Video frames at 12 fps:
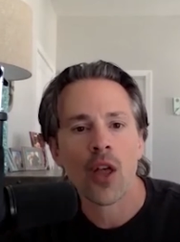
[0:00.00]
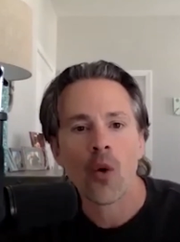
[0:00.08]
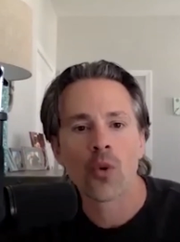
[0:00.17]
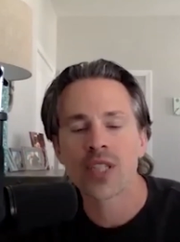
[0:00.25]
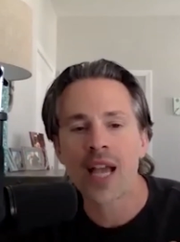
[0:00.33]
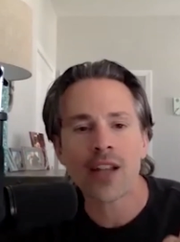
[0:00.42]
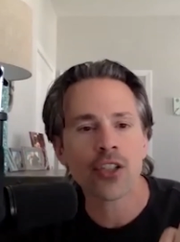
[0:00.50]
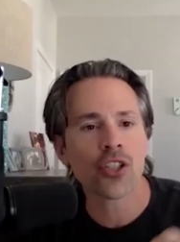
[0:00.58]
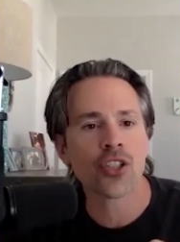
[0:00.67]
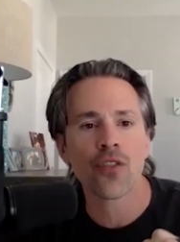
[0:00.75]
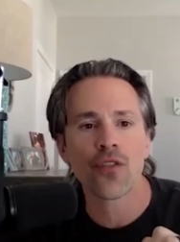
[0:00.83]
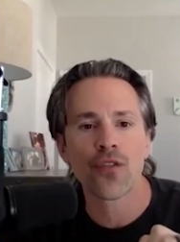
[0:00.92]
Was that
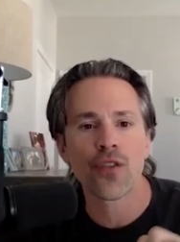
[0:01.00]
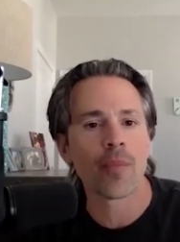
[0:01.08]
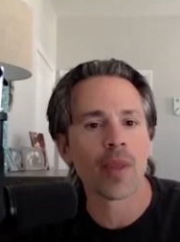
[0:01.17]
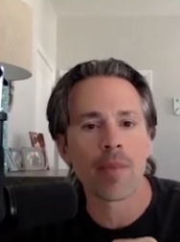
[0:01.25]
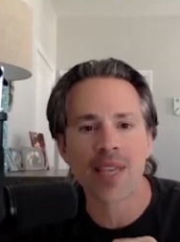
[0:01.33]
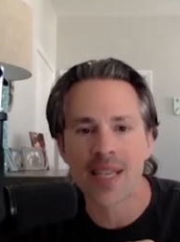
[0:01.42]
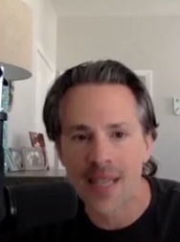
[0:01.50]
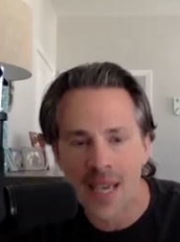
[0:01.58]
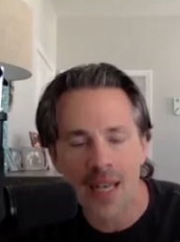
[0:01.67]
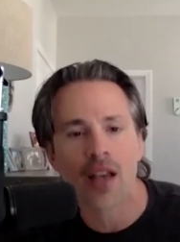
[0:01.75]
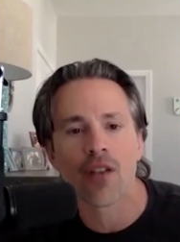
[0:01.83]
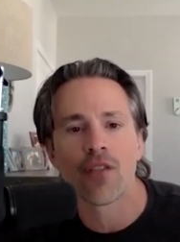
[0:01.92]
just from the
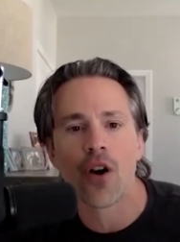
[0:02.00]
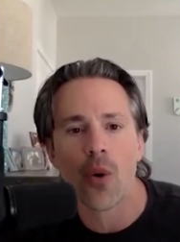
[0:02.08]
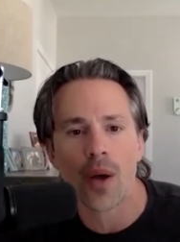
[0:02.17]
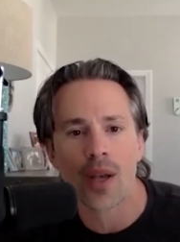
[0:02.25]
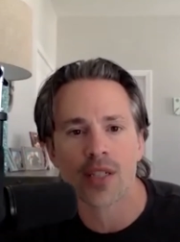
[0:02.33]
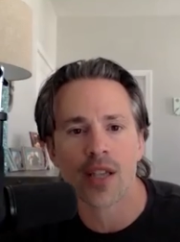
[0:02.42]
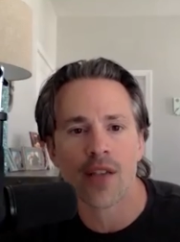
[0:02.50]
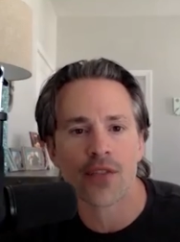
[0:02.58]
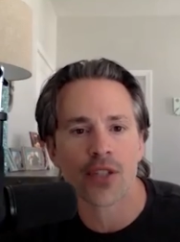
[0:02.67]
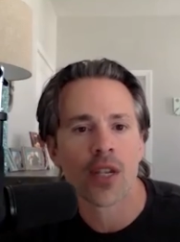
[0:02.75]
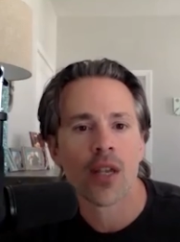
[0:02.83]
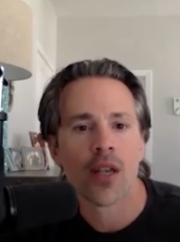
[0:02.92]
beginning of OSF's
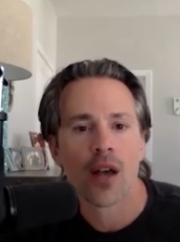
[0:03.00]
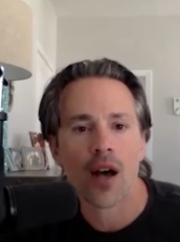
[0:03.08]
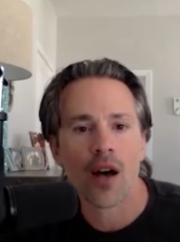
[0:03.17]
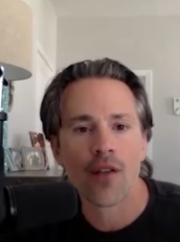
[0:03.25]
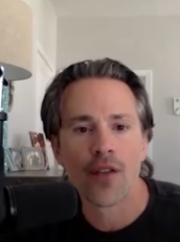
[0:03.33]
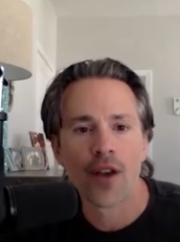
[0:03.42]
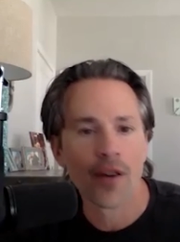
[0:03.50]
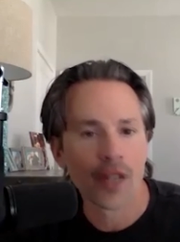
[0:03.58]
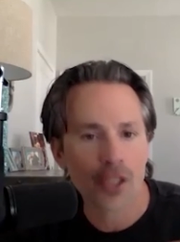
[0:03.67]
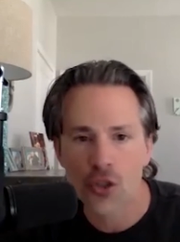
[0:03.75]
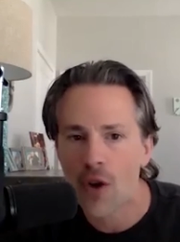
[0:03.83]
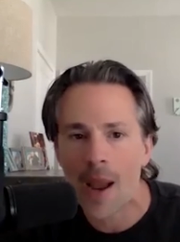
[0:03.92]
very
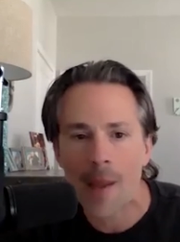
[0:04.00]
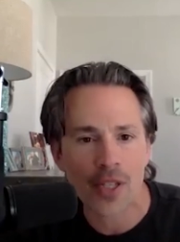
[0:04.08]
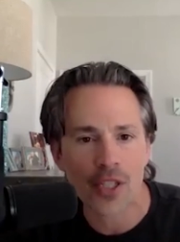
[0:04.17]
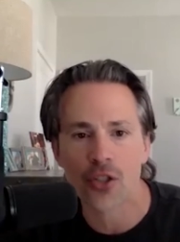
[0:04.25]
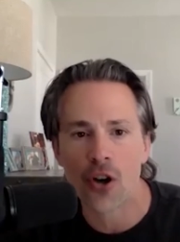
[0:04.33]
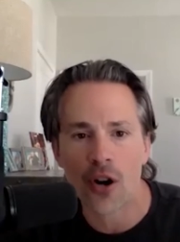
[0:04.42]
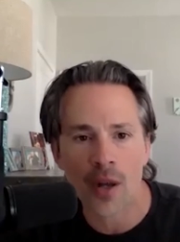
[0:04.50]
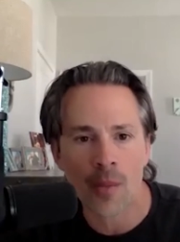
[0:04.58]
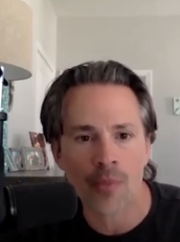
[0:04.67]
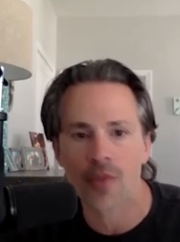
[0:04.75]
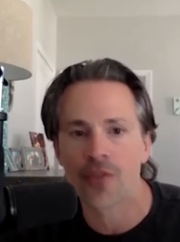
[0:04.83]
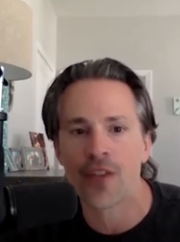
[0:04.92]
scrappy
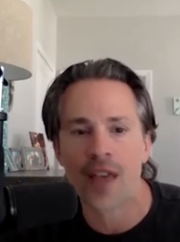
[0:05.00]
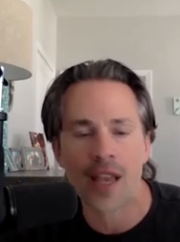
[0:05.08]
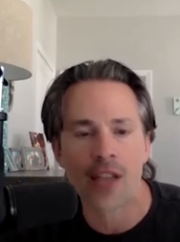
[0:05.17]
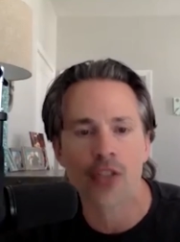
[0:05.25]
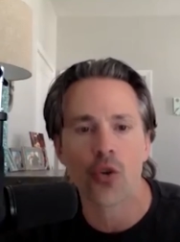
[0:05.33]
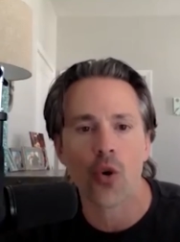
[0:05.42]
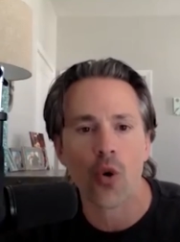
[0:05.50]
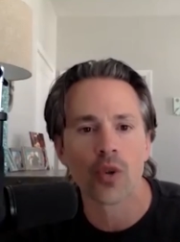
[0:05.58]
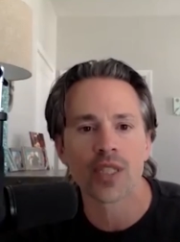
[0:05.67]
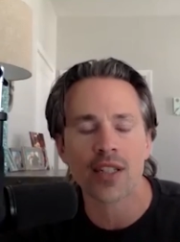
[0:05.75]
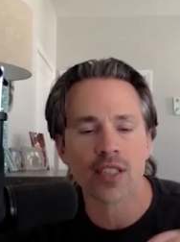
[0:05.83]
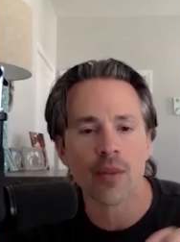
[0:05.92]
startup phase, or was
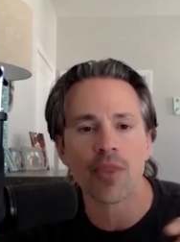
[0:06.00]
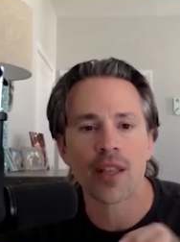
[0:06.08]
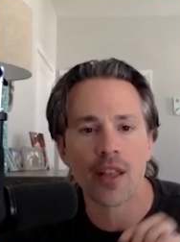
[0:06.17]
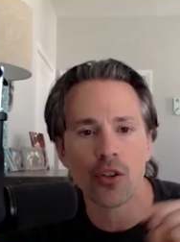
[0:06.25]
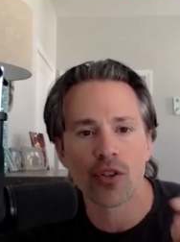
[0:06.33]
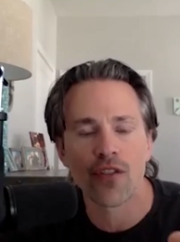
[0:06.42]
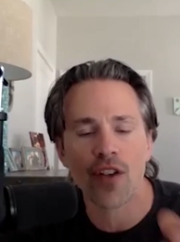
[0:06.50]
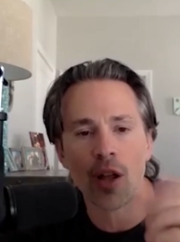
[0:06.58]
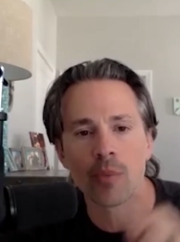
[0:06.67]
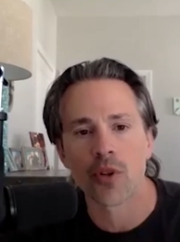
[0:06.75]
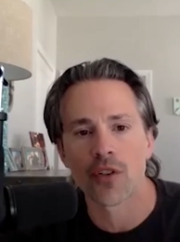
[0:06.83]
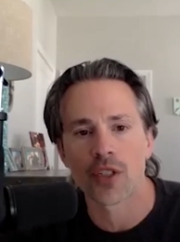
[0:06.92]
that something that you
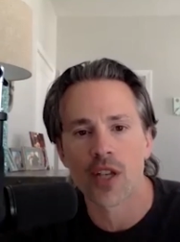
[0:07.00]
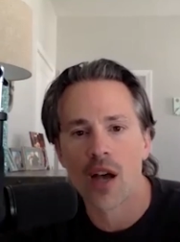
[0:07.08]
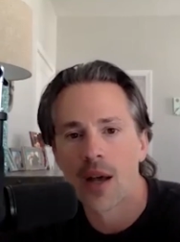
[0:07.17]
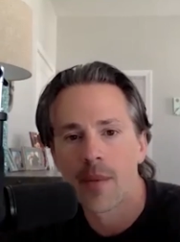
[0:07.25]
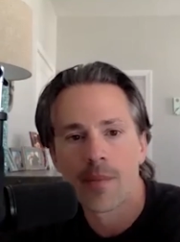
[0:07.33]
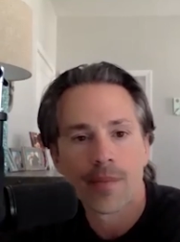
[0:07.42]
developed over time?